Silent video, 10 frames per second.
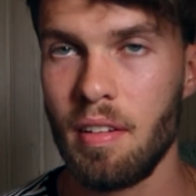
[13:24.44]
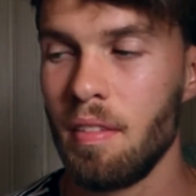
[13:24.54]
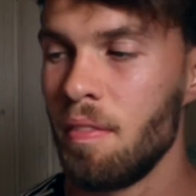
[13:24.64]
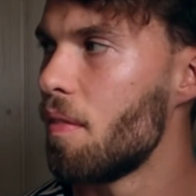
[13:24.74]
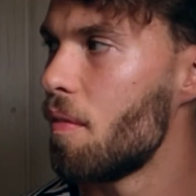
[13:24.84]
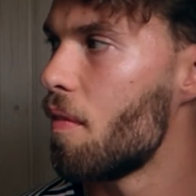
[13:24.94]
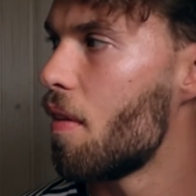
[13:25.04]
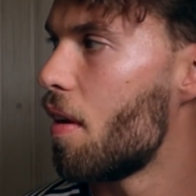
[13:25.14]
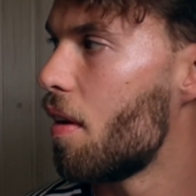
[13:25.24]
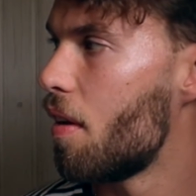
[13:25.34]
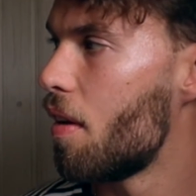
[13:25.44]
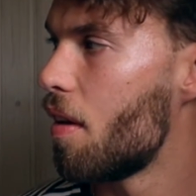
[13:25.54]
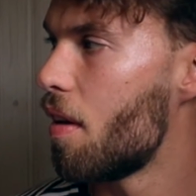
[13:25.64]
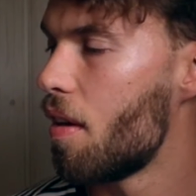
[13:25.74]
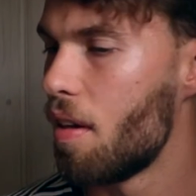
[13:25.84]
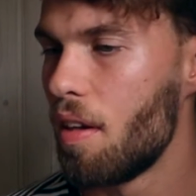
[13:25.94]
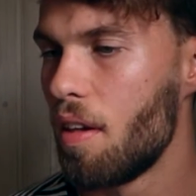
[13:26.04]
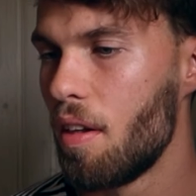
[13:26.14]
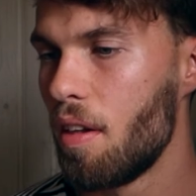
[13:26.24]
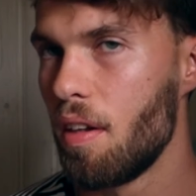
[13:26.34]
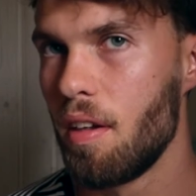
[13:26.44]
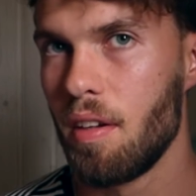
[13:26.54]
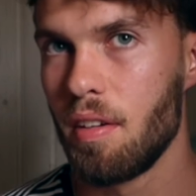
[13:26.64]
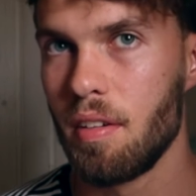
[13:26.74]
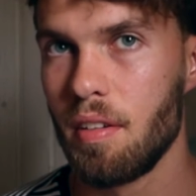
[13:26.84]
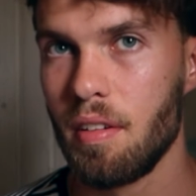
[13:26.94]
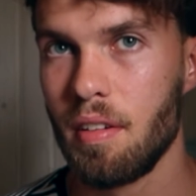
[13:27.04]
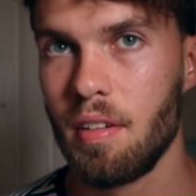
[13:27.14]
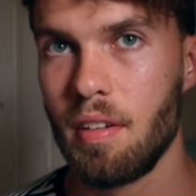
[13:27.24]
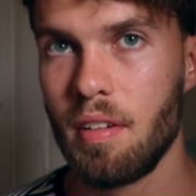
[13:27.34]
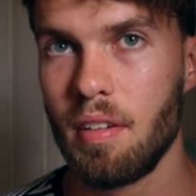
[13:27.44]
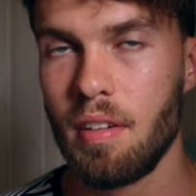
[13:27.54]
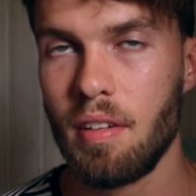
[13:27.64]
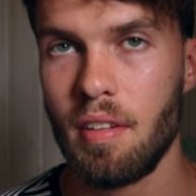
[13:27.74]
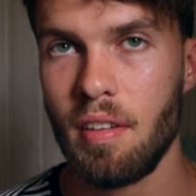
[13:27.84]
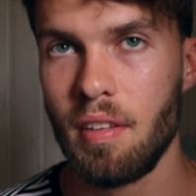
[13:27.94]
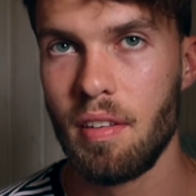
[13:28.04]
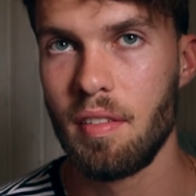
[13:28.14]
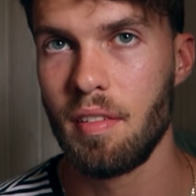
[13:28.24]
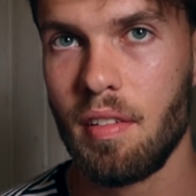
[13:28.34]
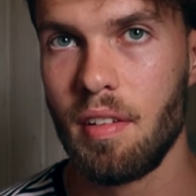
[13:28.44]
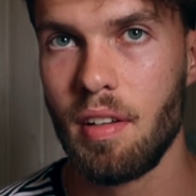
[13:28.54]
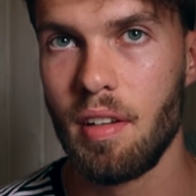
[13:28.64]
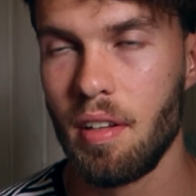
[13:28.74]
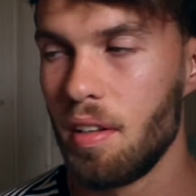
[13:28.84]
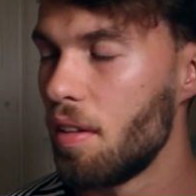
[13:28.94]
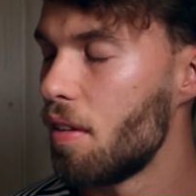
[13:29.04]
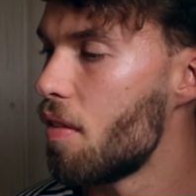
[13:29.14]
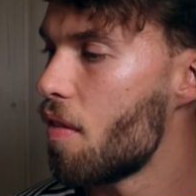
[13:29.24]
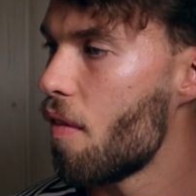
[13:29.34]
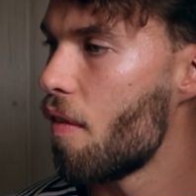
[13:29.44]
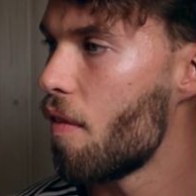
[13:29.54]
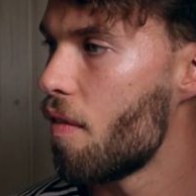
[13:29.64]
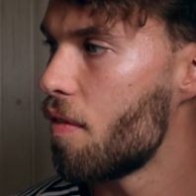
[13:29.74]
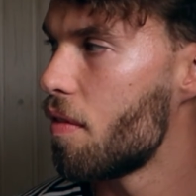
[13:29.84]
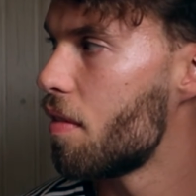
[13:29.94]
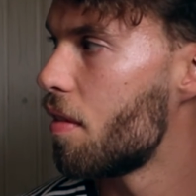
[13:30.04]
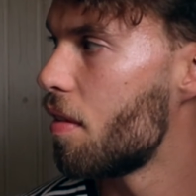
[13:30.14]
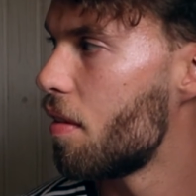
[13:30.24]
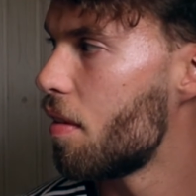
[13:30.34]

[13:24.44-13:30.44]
No words are spoken by the person on screen.